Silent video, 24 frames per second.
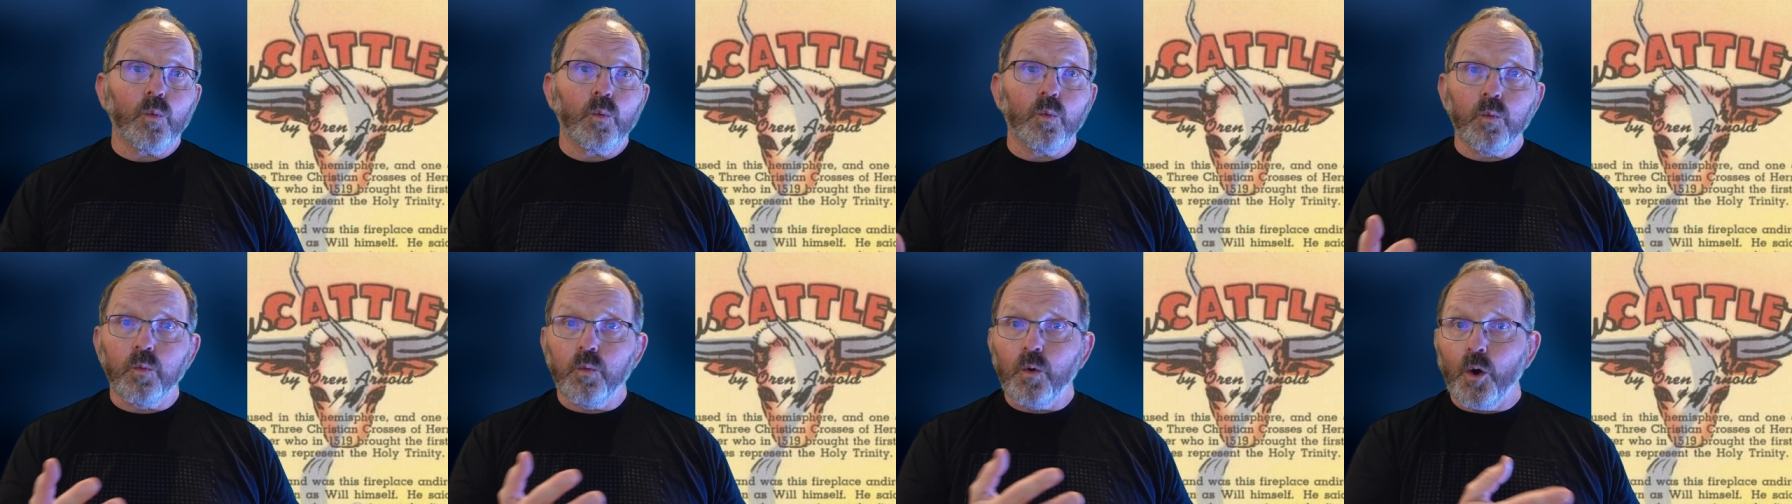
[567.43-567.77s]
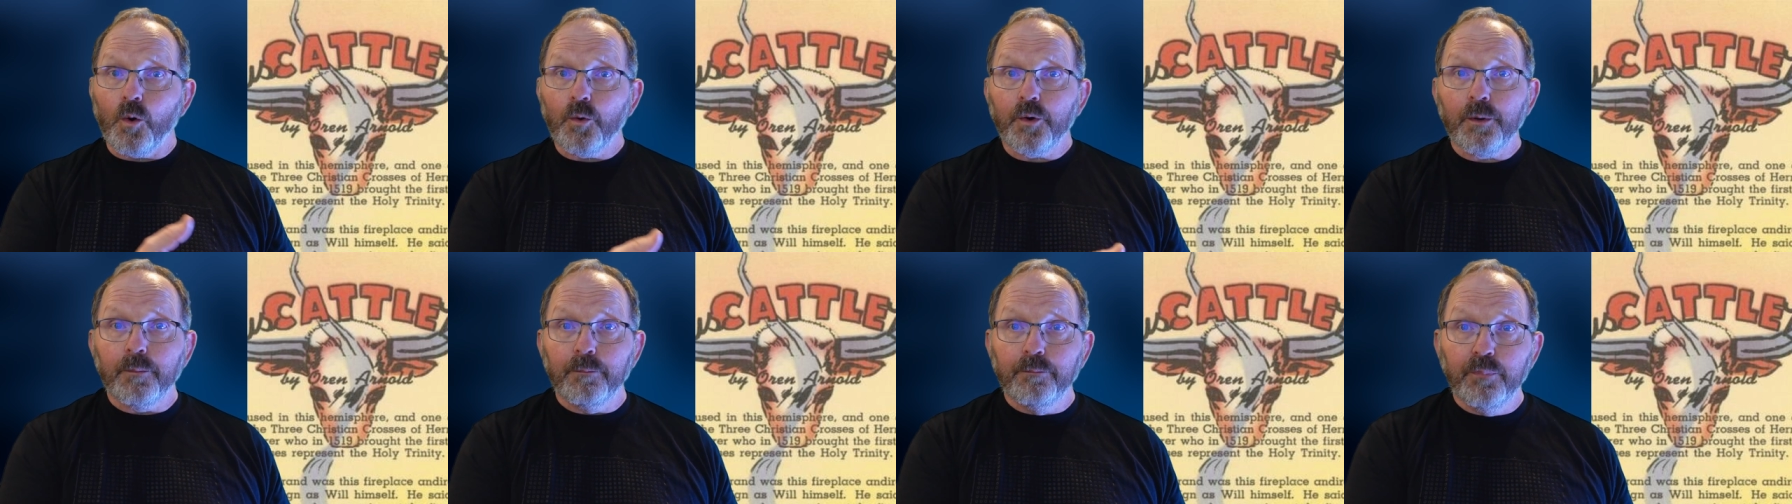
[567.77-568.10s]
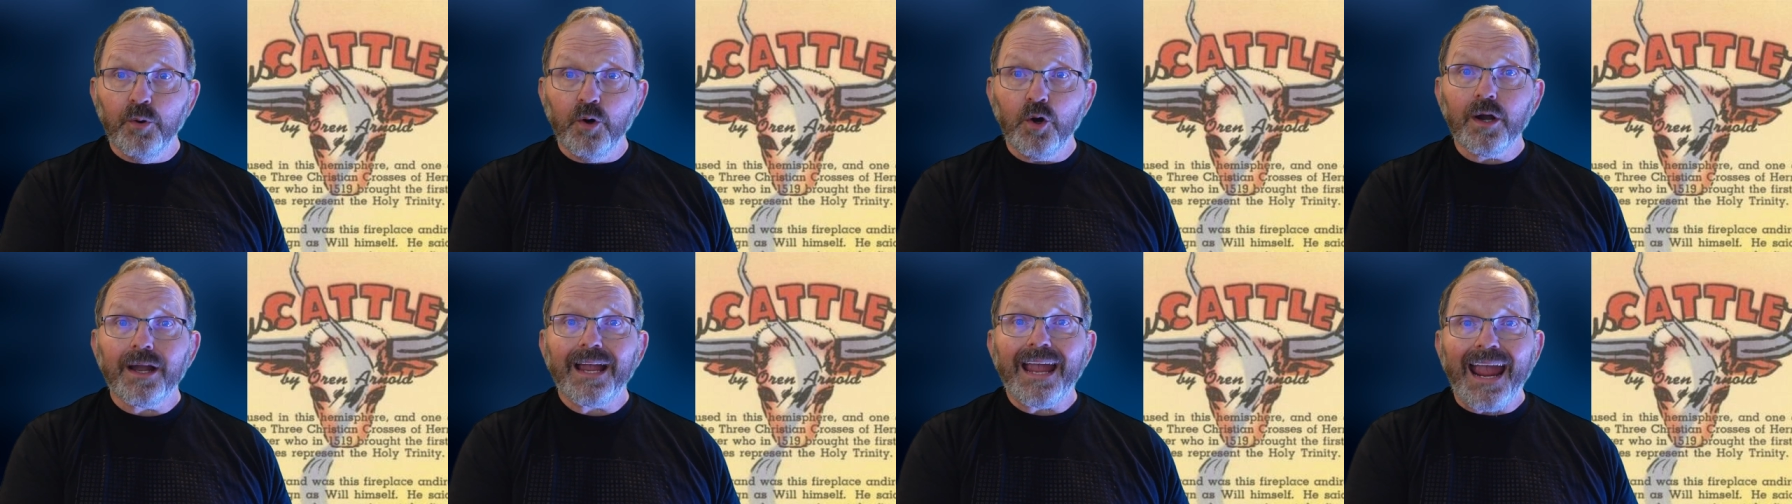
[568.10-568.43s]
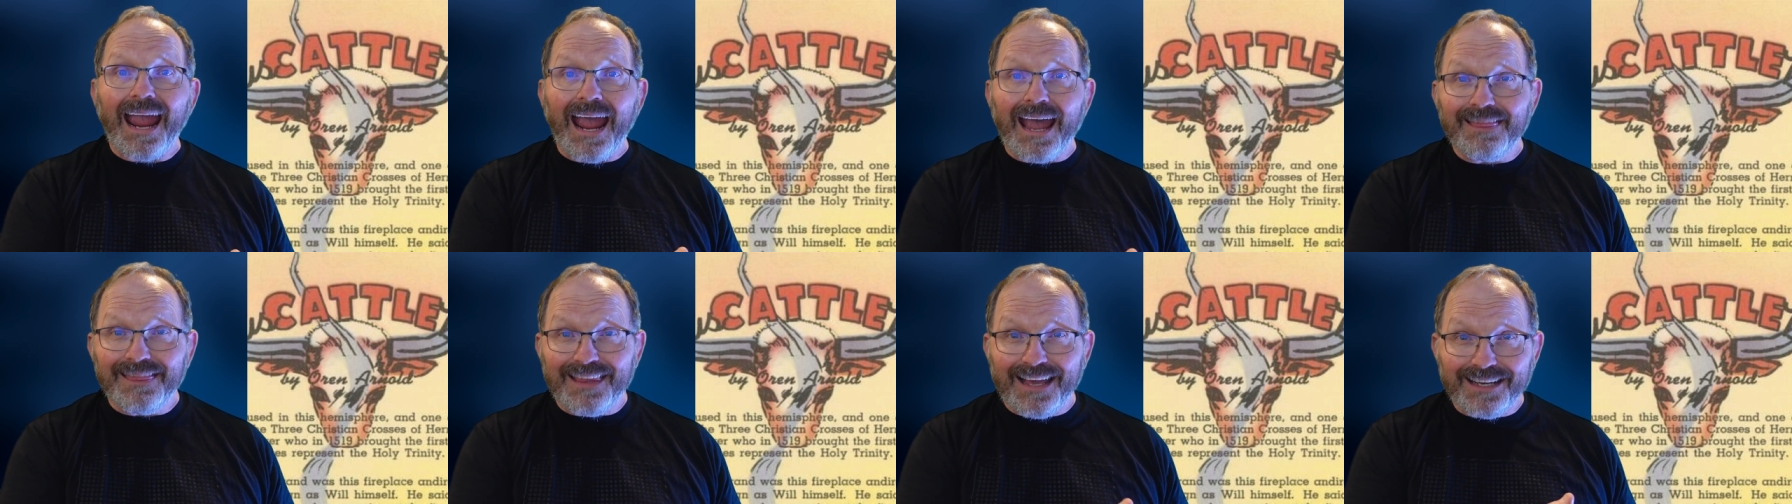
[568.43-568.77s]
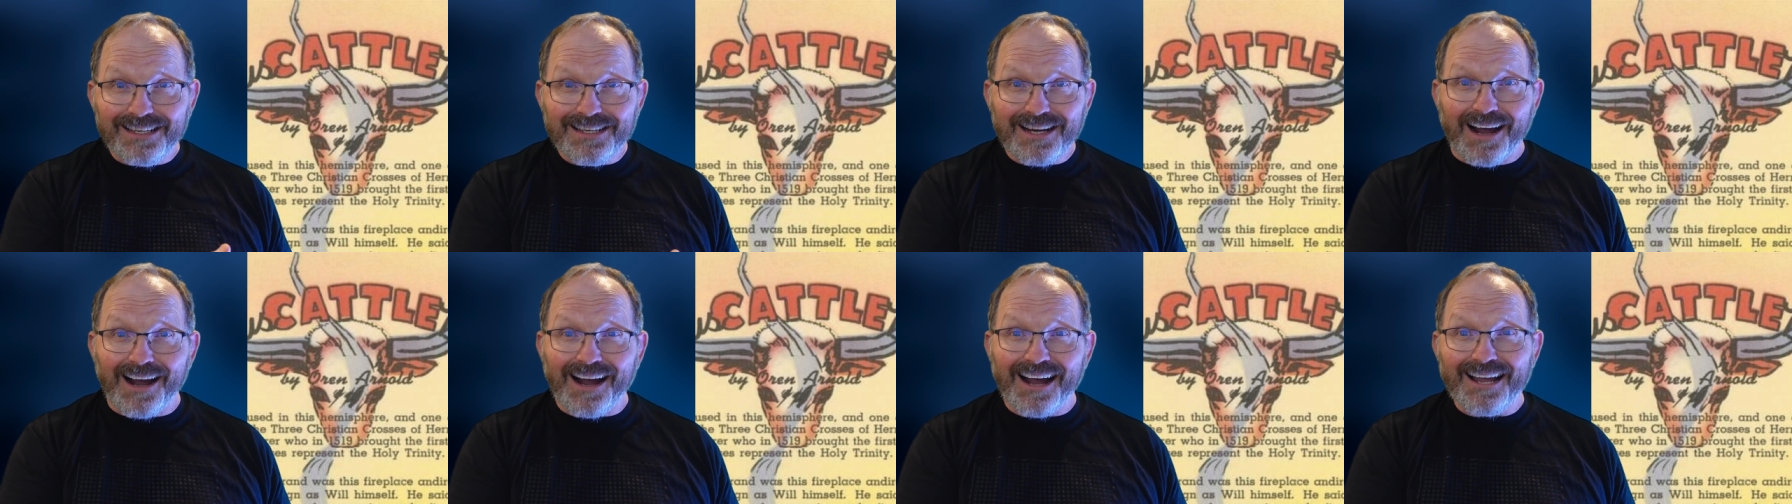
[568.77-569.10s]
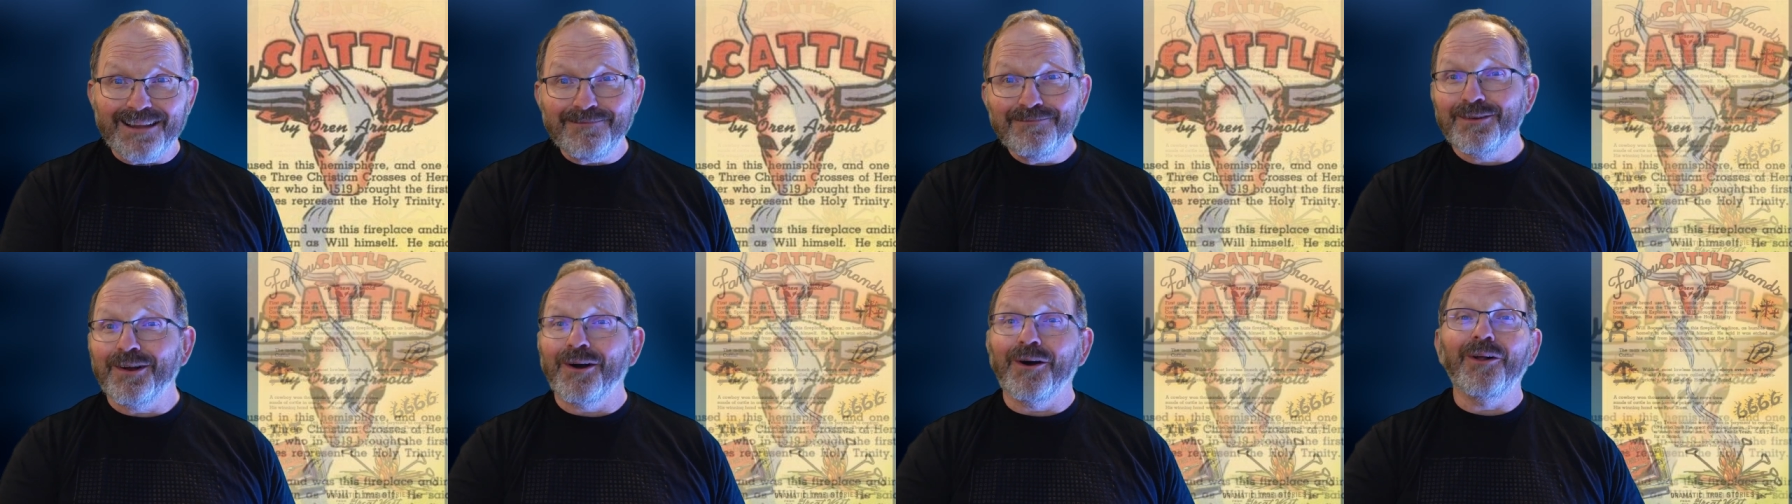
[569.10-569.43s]
wrote a book at that
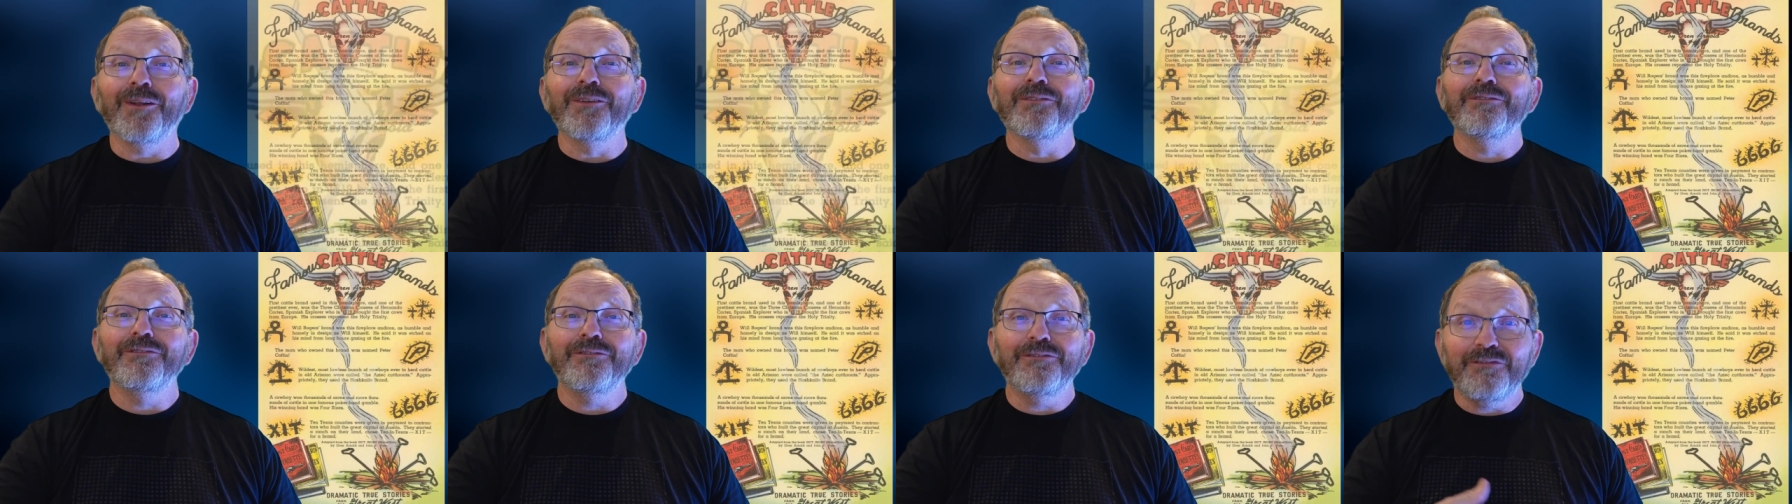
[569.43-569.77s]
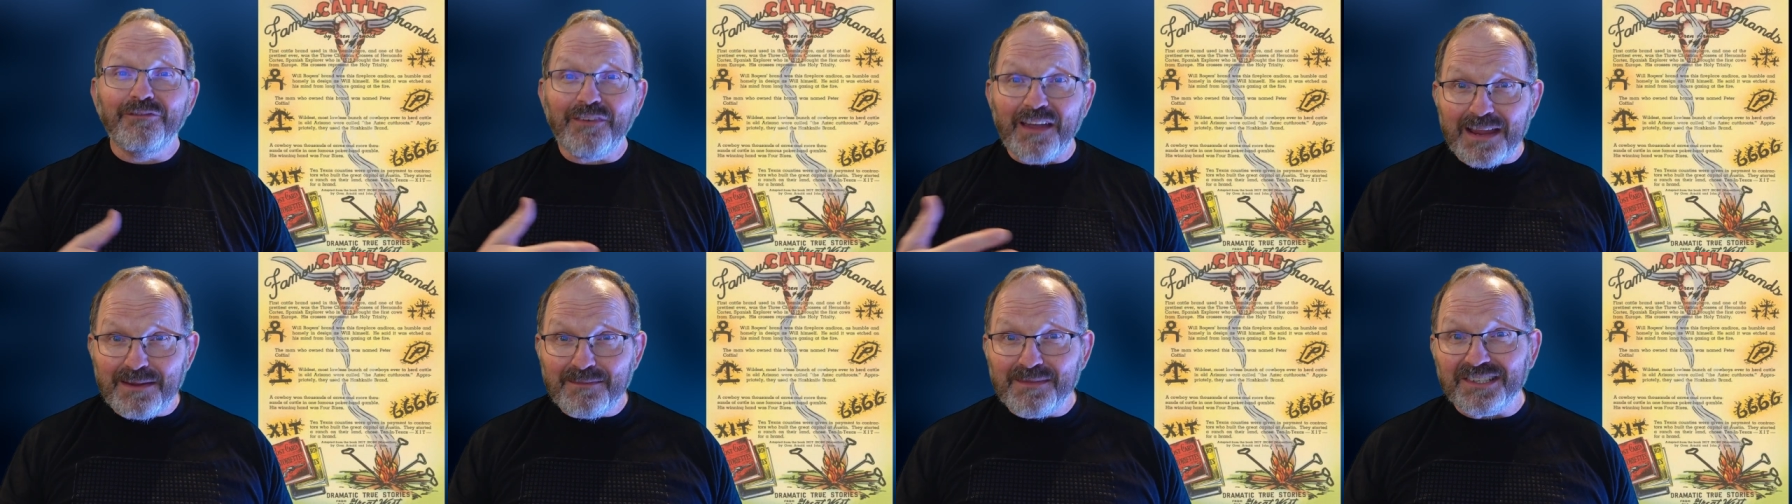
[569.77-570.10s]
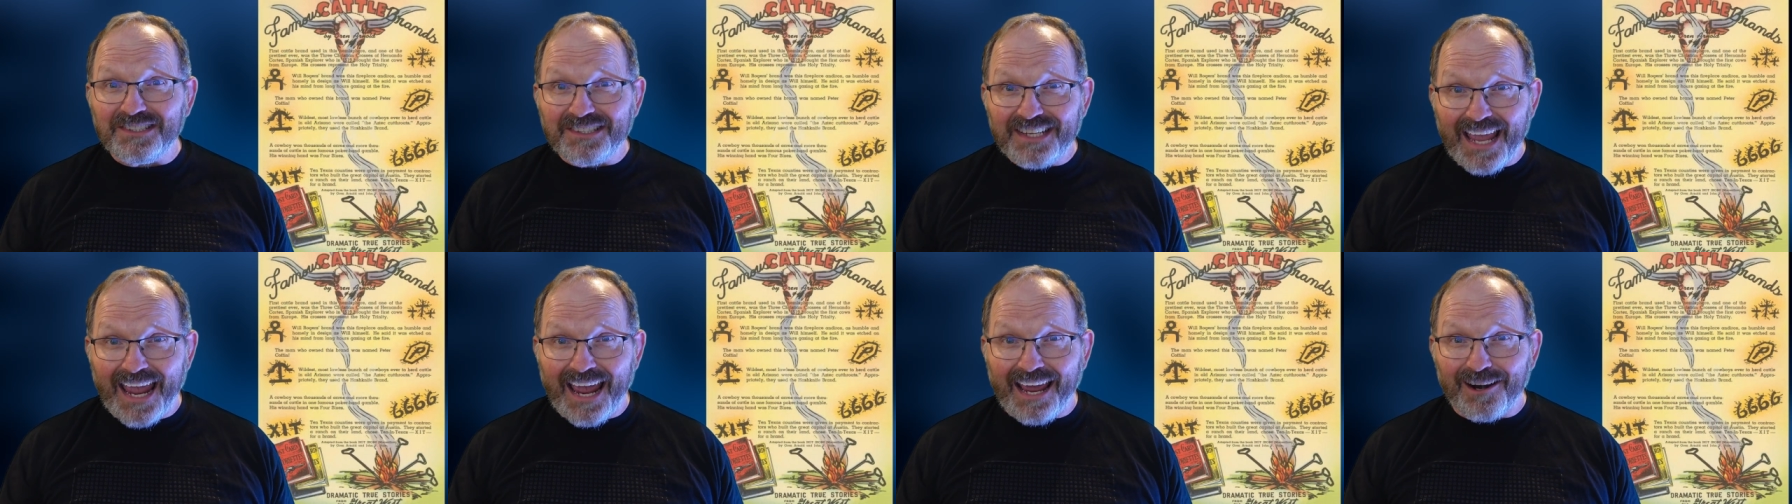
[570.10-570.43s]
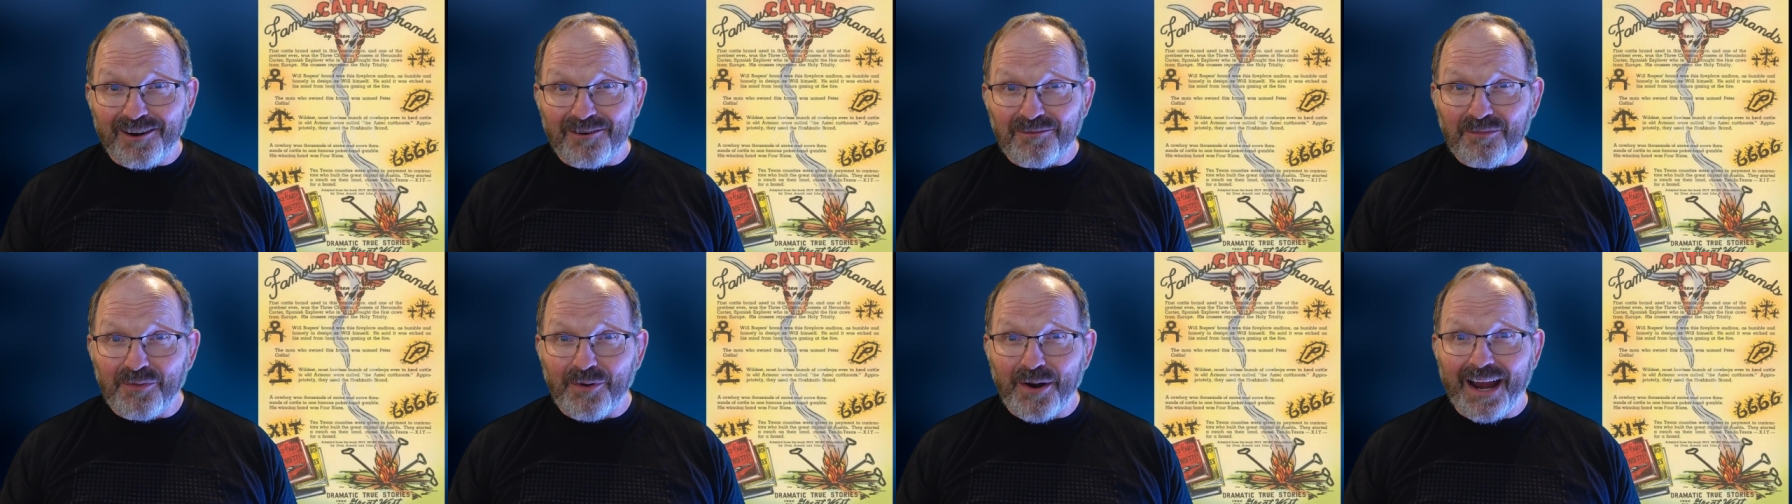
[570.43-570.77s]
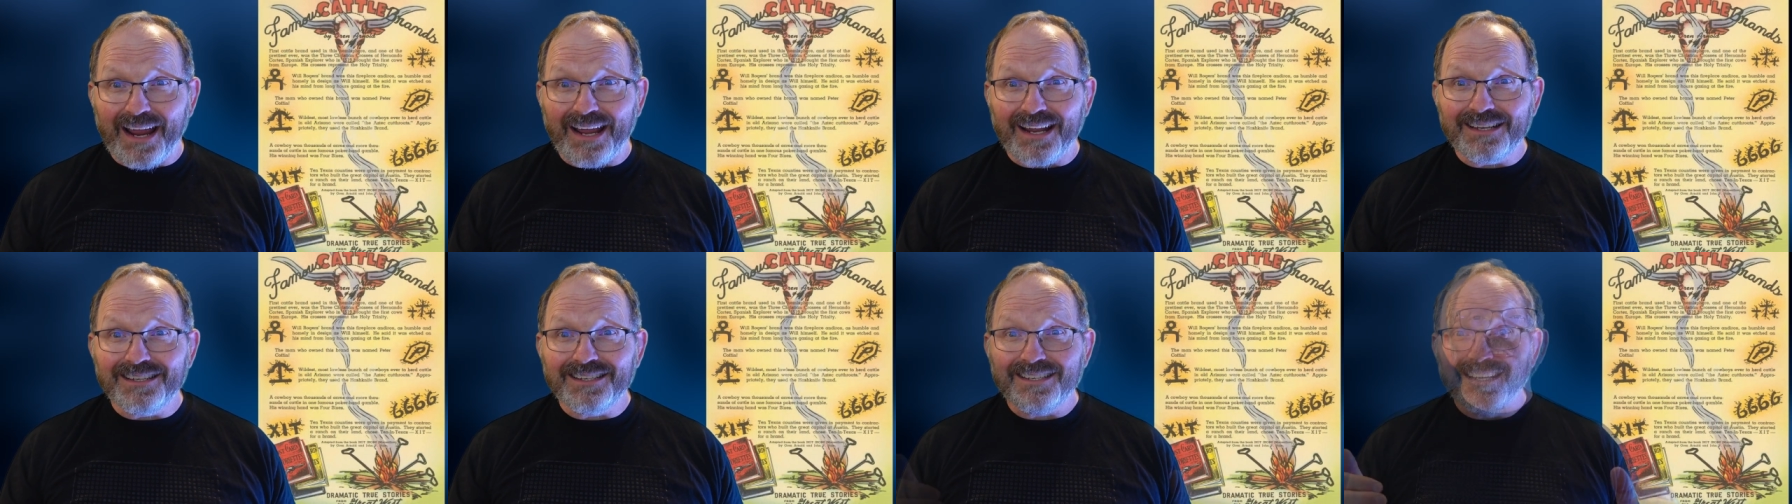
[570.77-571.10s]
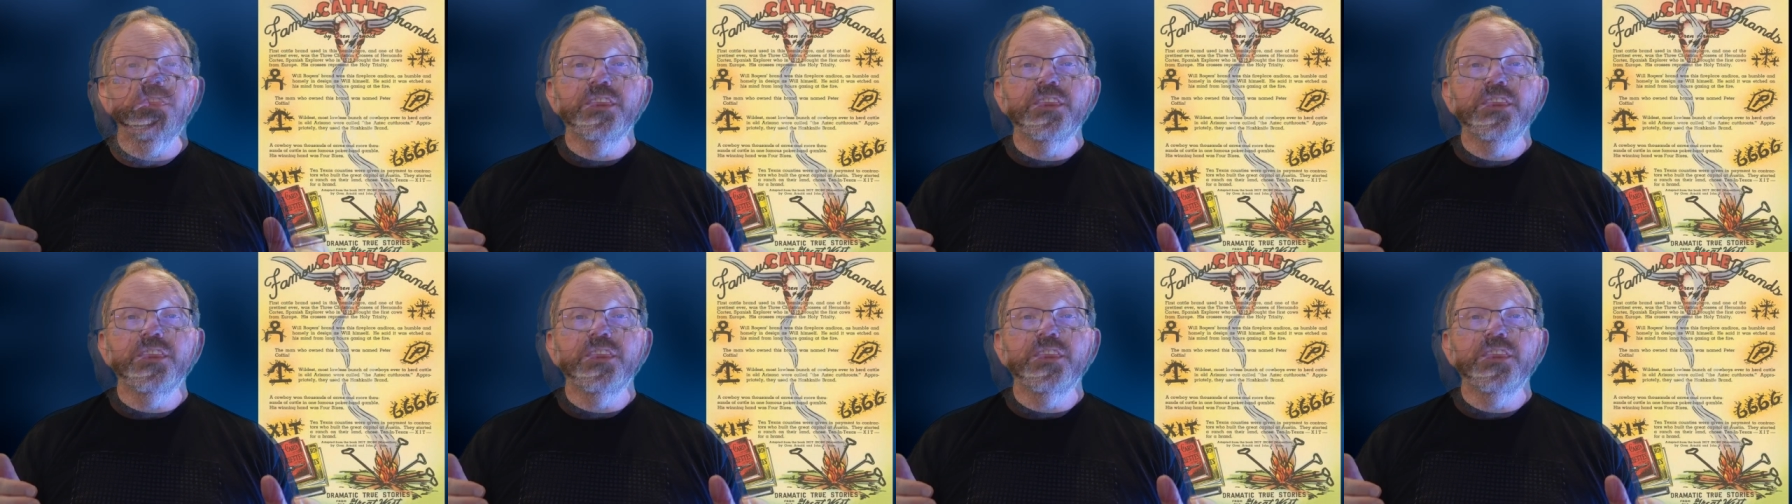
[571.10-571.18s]
time called Famous Cattle Brands.